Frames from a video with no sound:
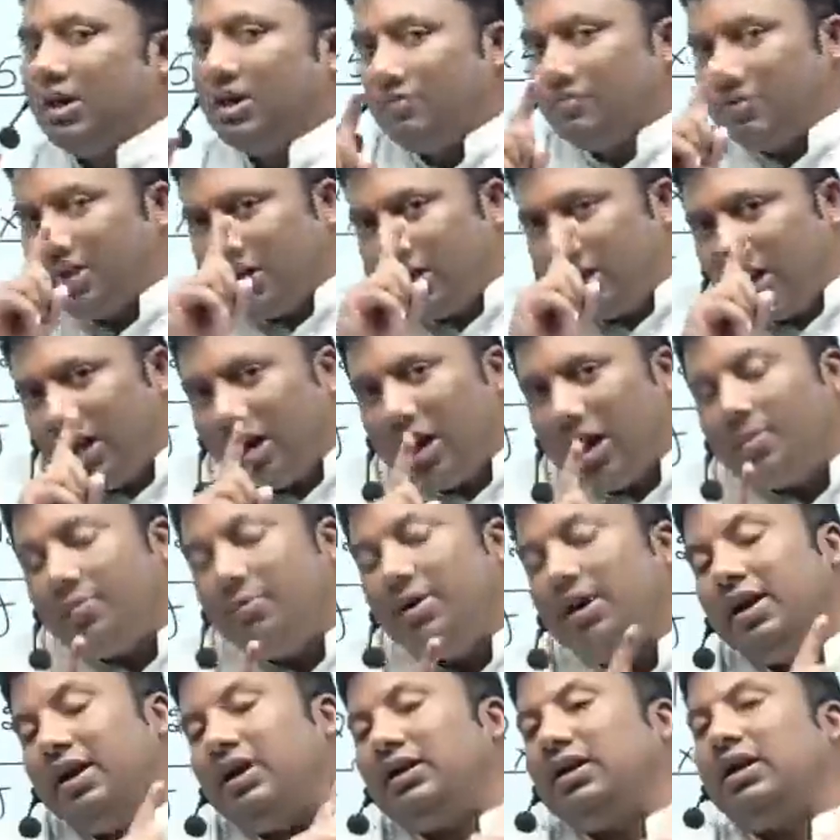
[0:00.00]
If the
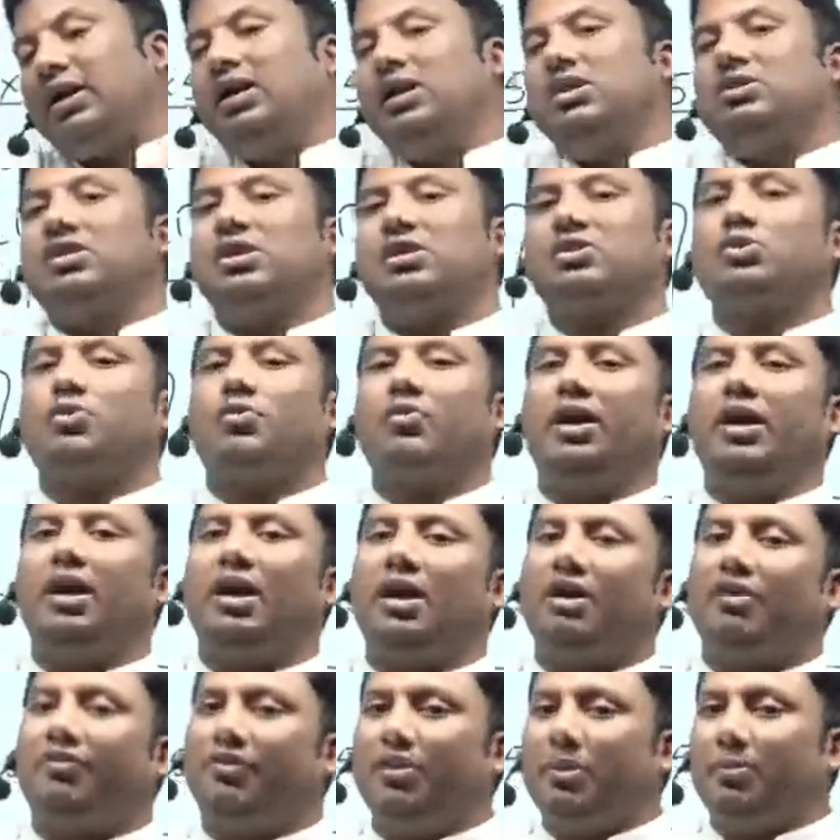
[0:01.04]
denominator is a
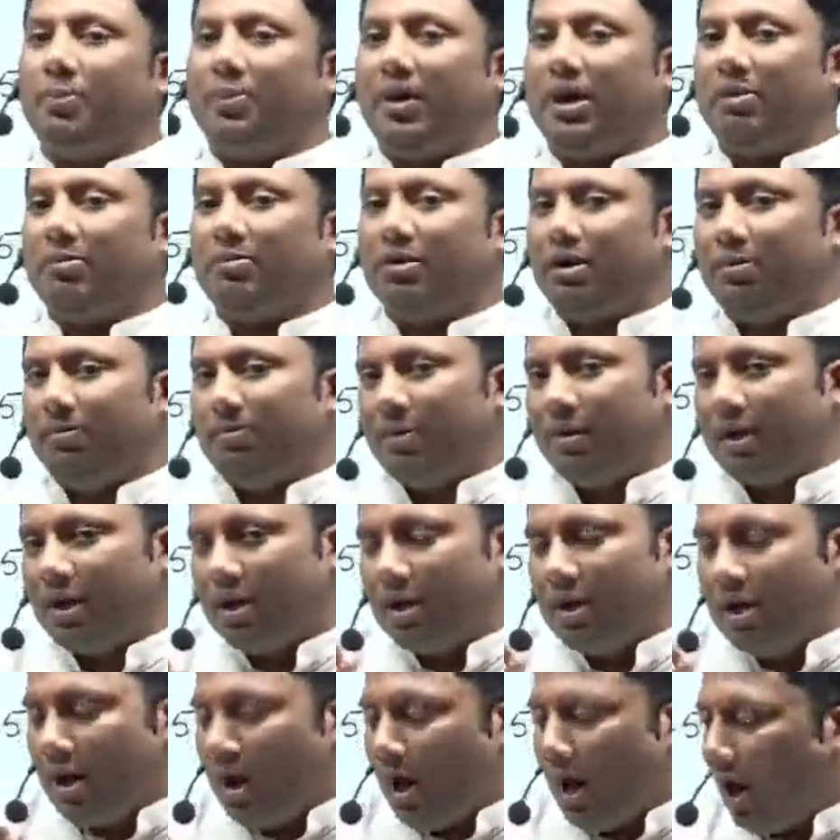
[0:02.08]
square of a prime
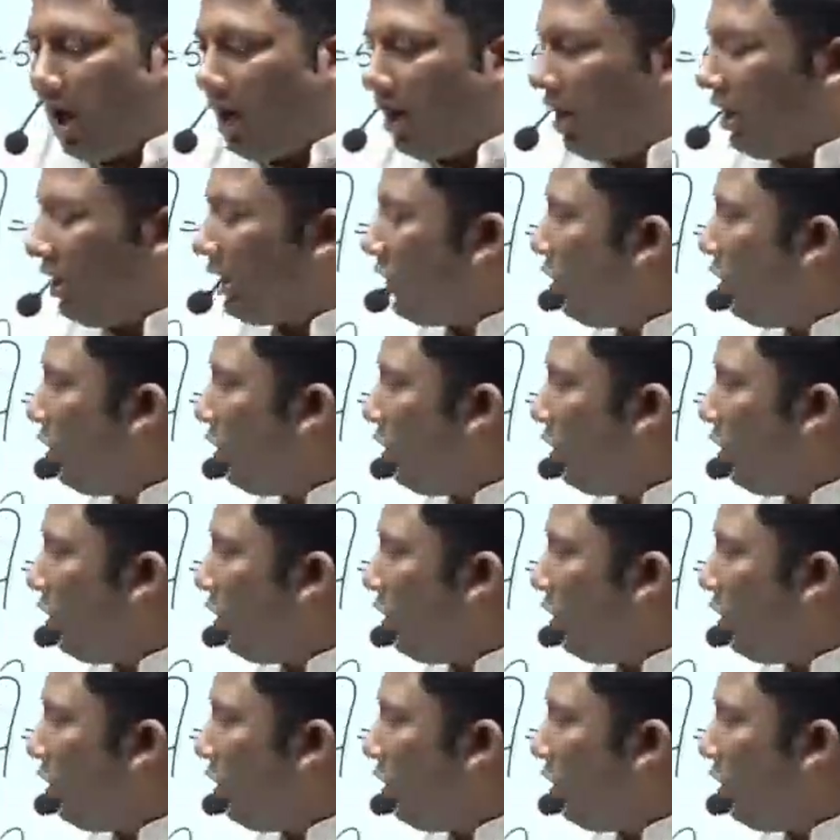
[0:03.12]
number or a